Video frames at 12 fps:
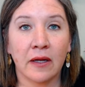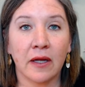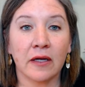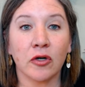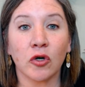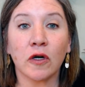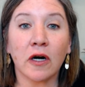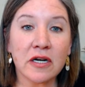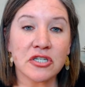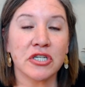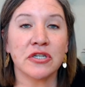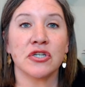and
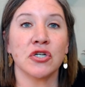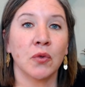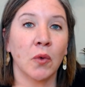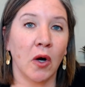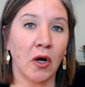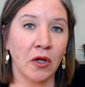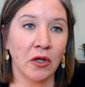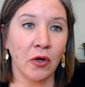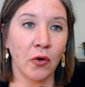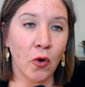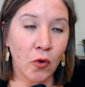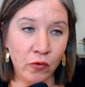crushes you all
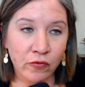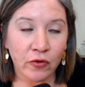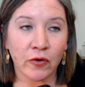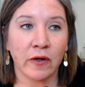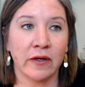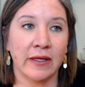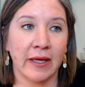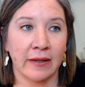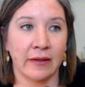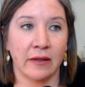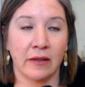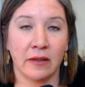over
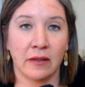again